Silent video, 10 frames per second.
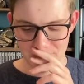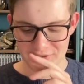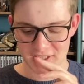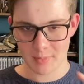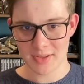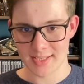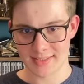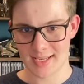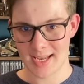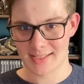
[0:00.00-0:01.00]
some of these
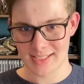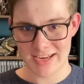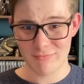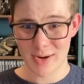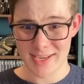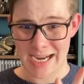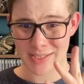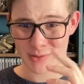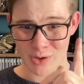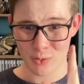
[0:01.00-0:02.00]
sets even went
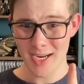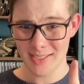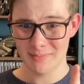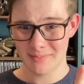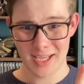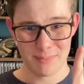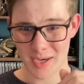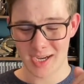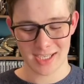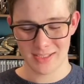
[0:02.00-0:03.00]
down to a quid in
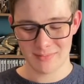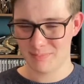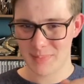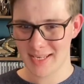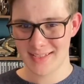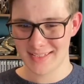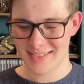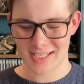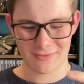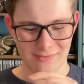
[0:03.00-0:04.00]
bargain bins and
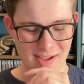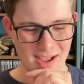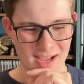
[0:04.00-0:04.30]
stuff.